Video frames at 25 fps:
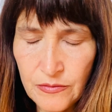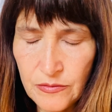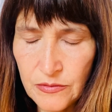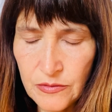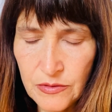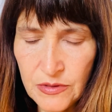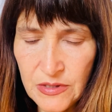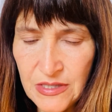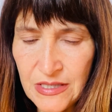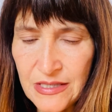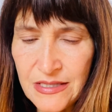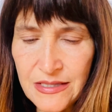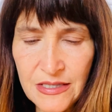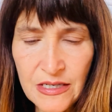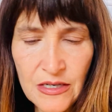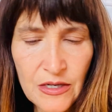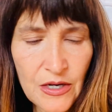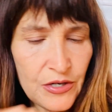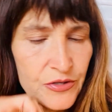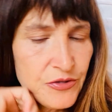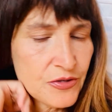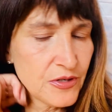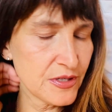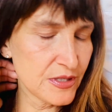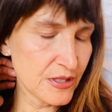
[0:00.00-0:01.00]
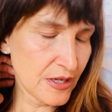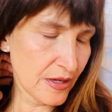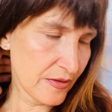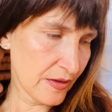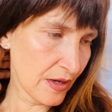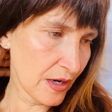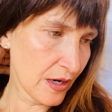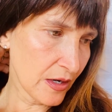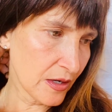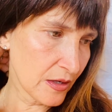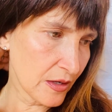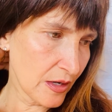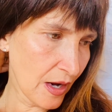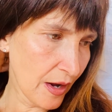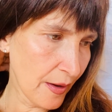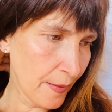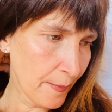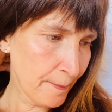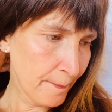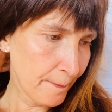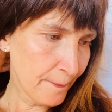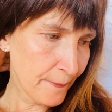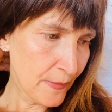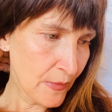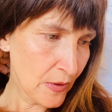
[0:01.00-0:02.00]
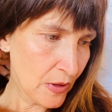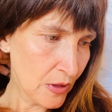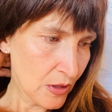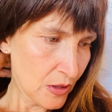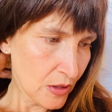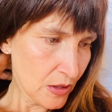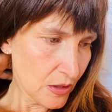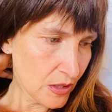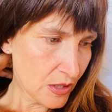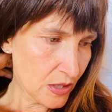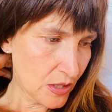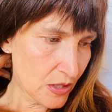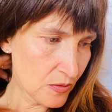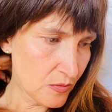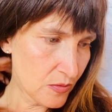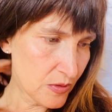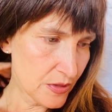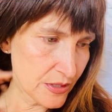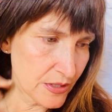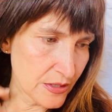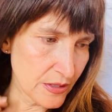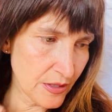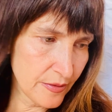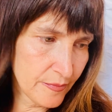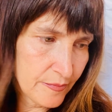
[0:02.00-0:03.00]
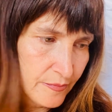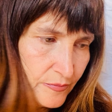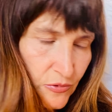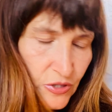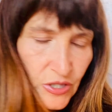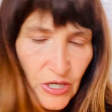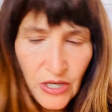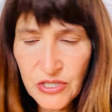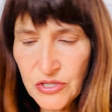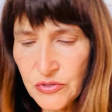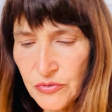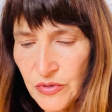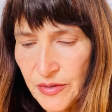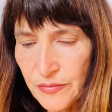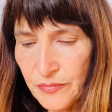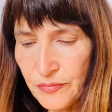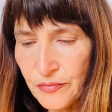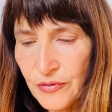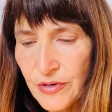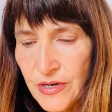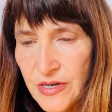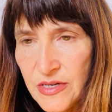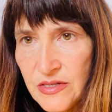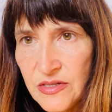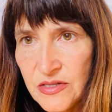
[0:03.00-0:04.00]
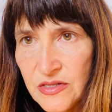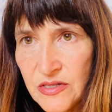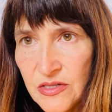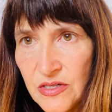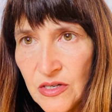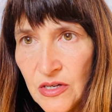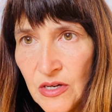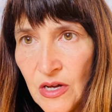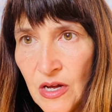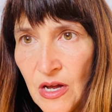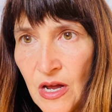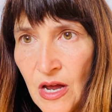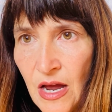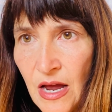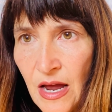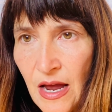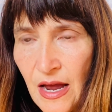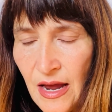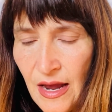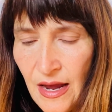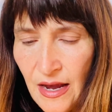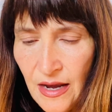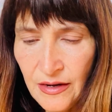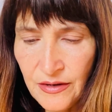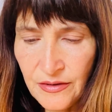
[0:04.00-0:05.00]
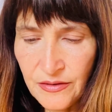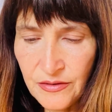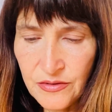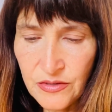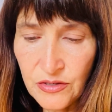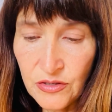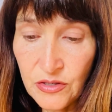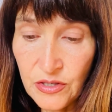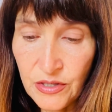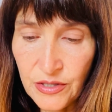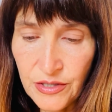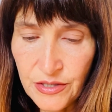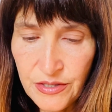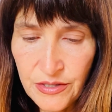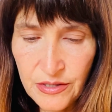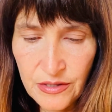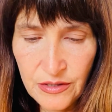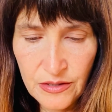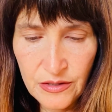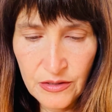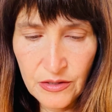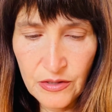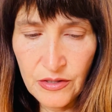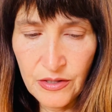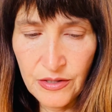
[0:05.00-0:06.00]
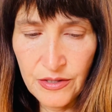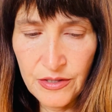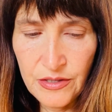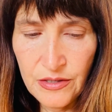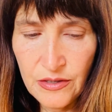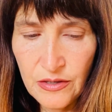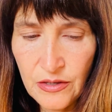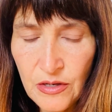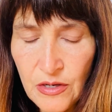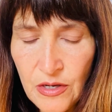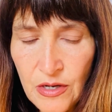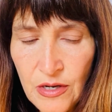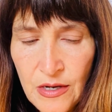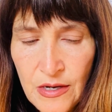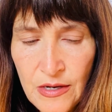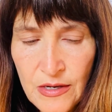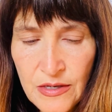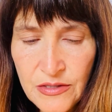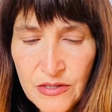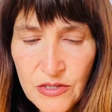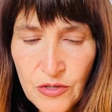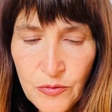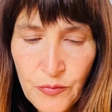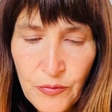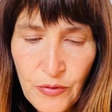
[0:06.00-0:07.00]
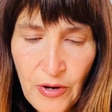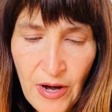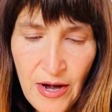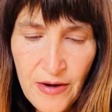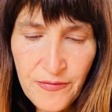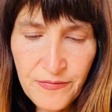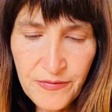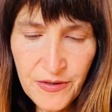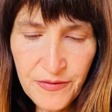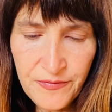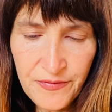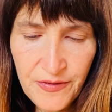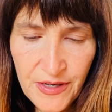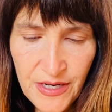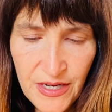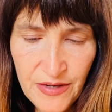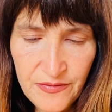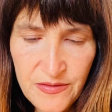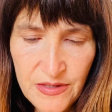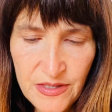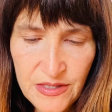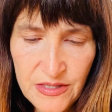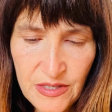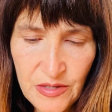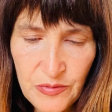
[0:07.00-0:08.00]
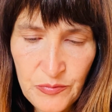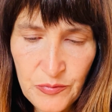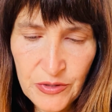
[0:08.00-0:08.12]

1600s I think yeah he was a Jesuit priest and good good so prayer for forgiveness and